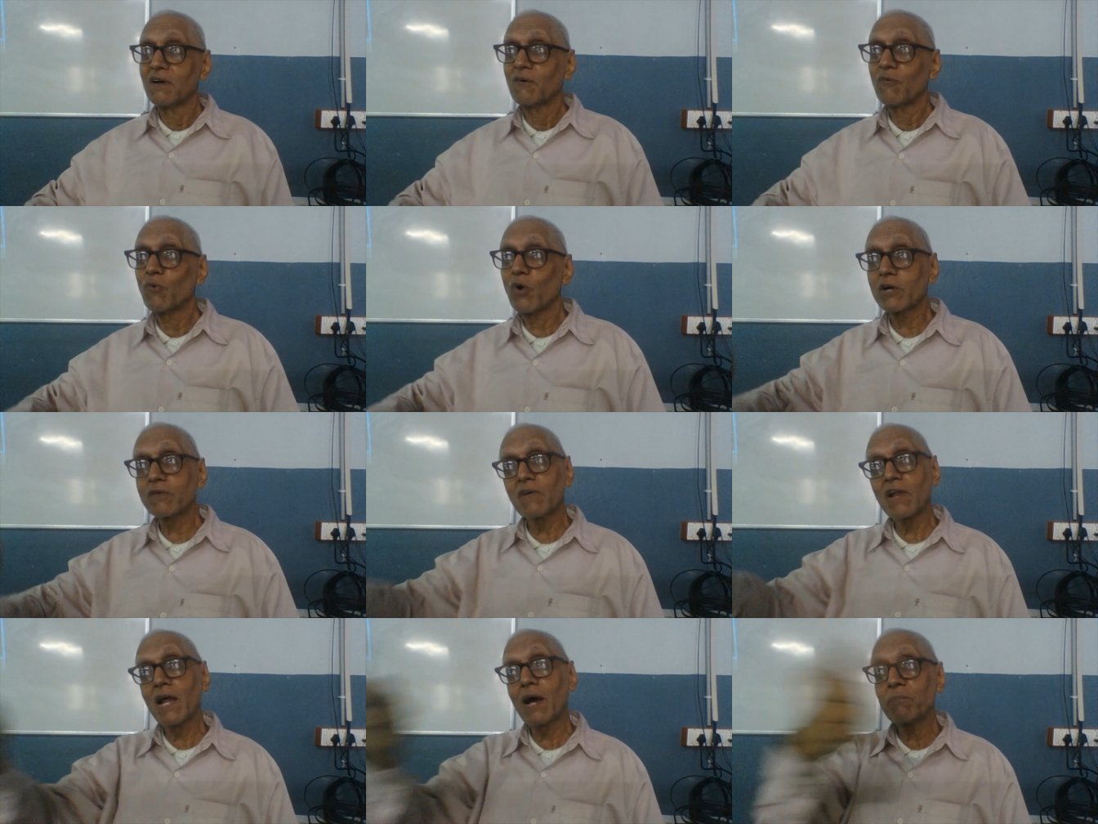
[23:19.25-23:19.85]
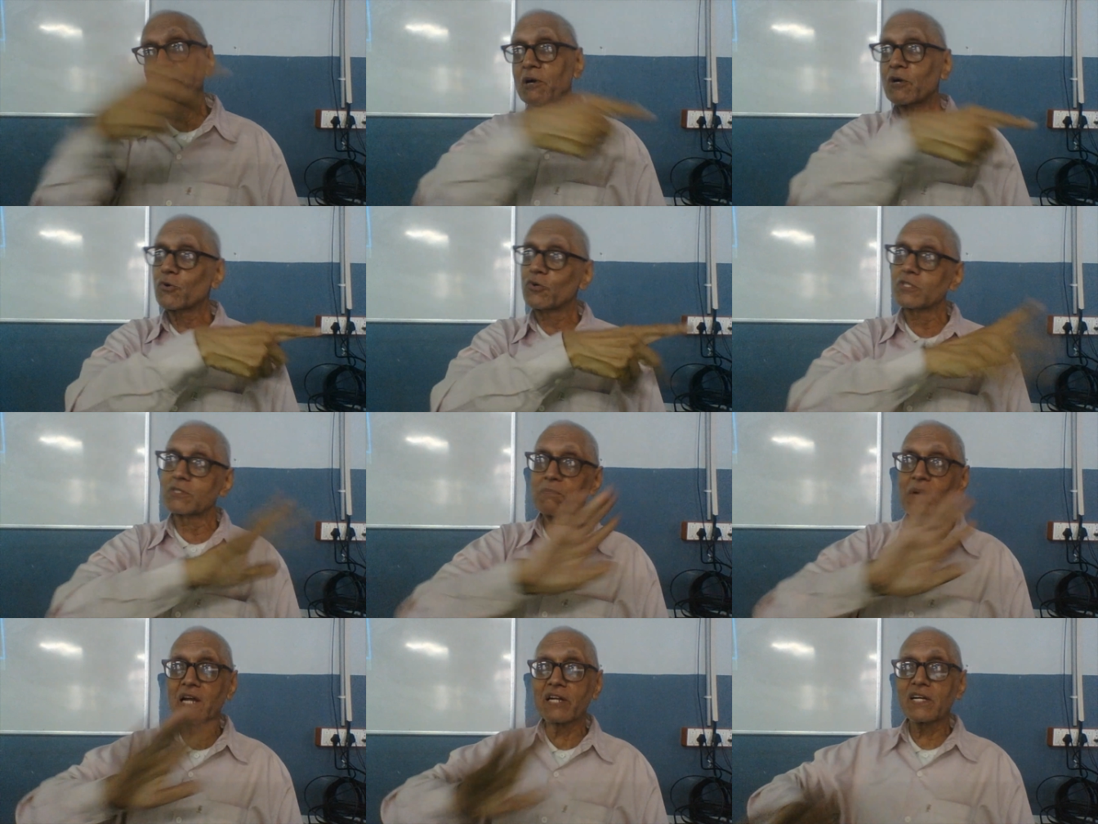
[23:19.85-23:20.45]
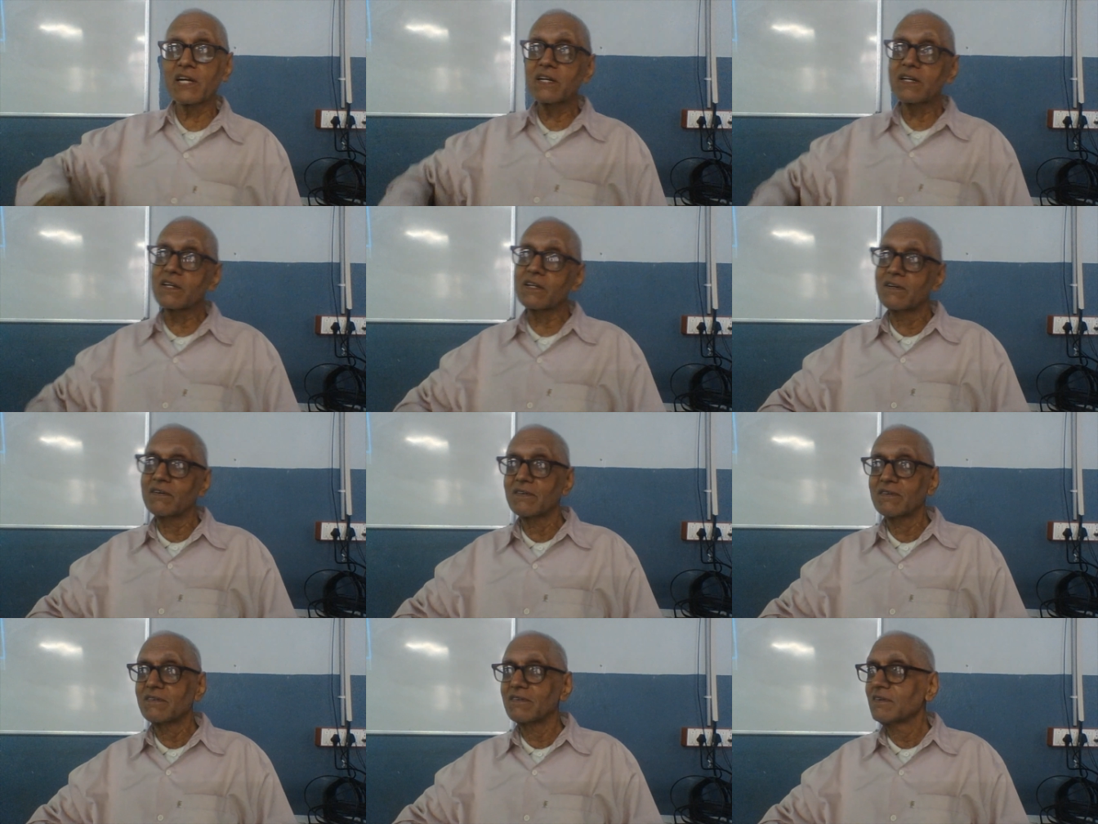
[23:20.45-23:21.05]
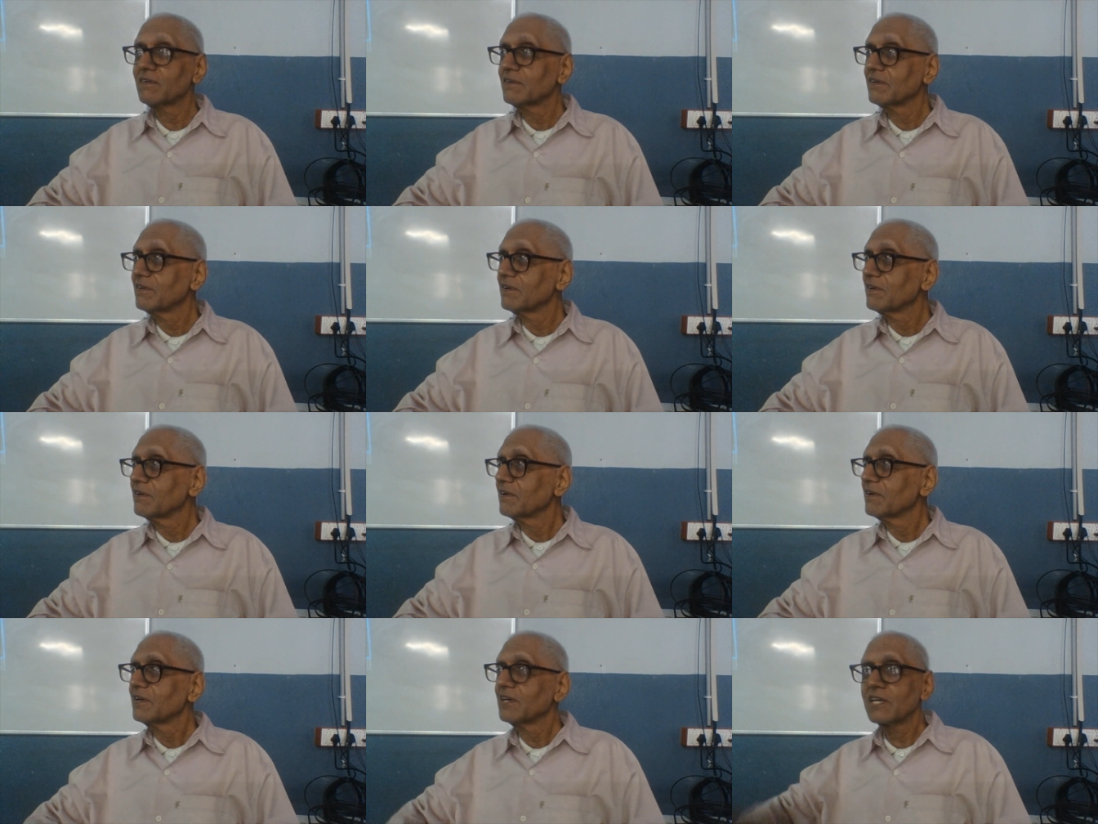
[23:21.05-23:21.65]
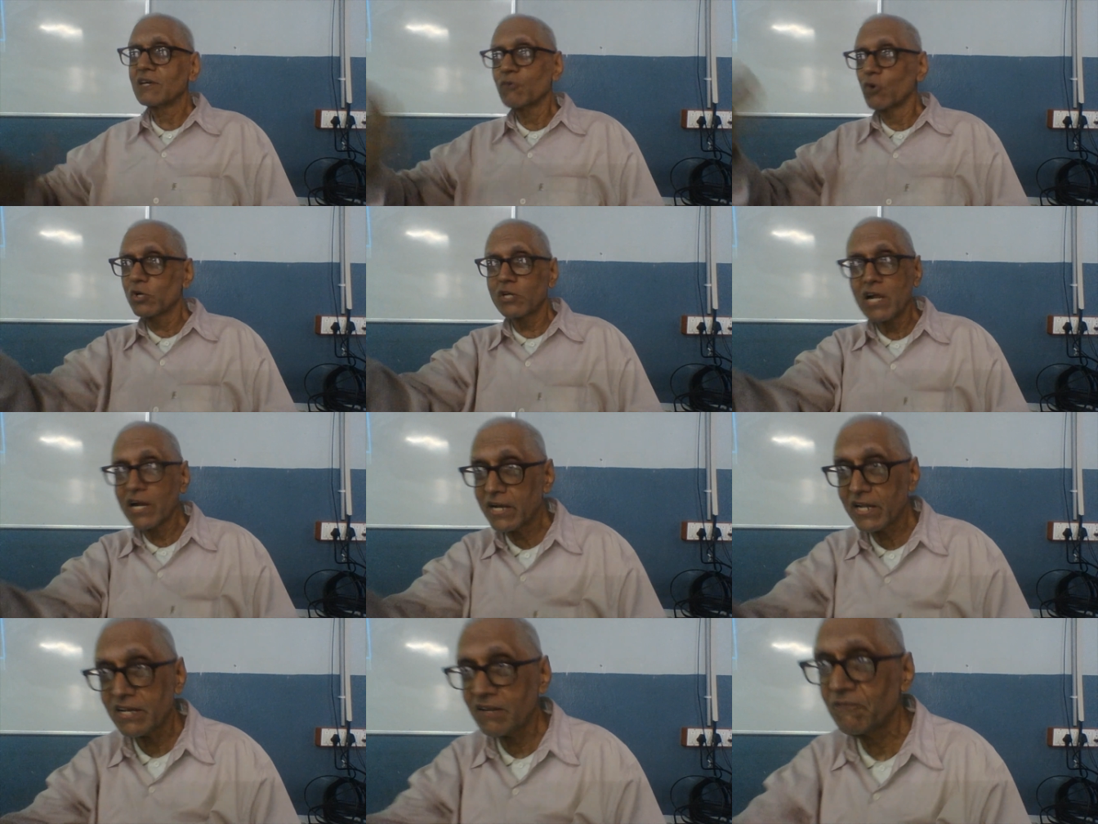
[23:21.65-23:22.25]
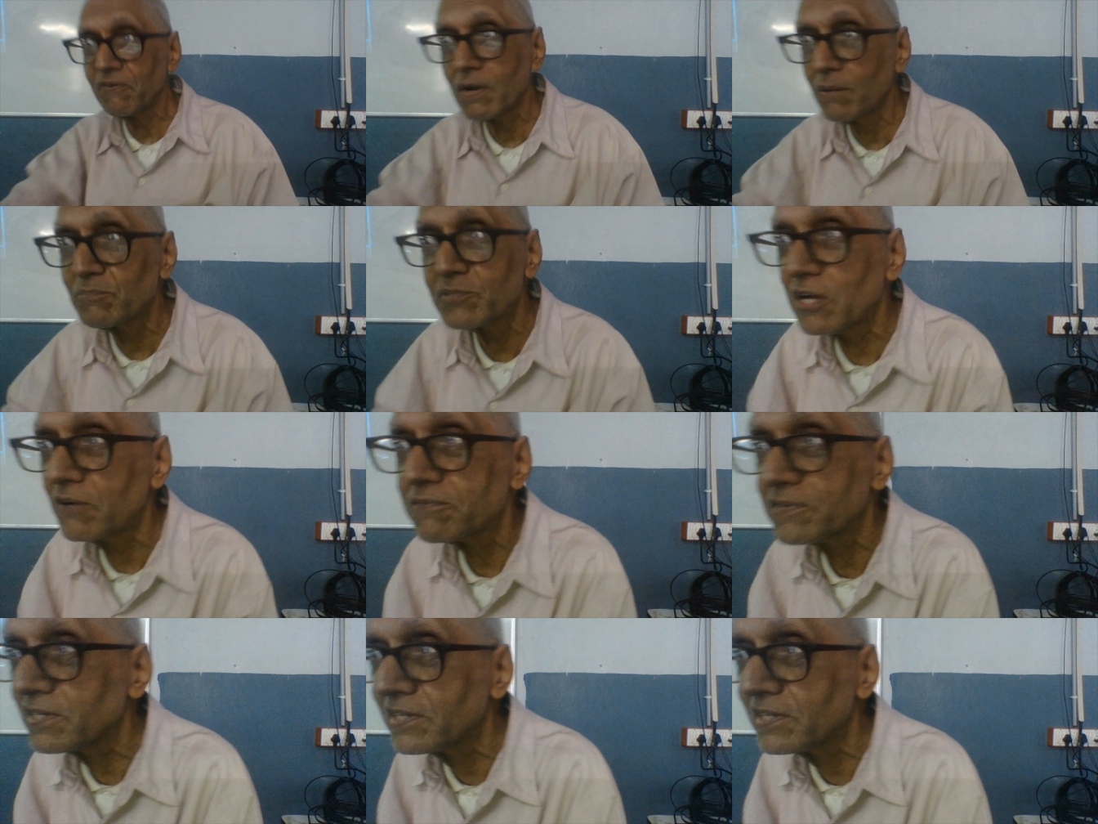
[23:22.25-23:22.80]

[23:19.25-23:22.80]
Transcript: What will happen to his market? He won't get any films after